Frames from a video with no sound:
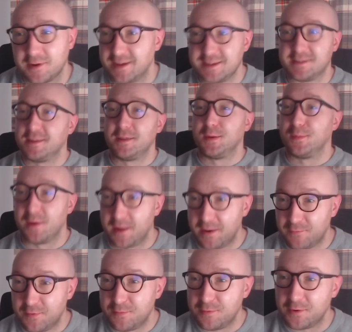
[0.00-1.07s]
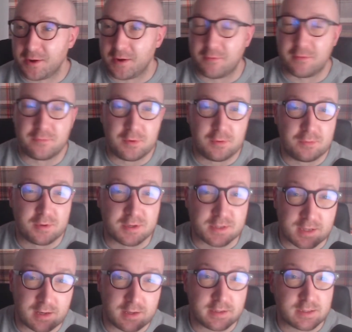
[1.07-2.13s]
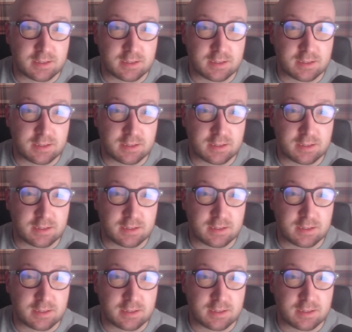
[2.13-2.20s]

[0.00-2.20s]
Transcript: I say that about every book I review because I like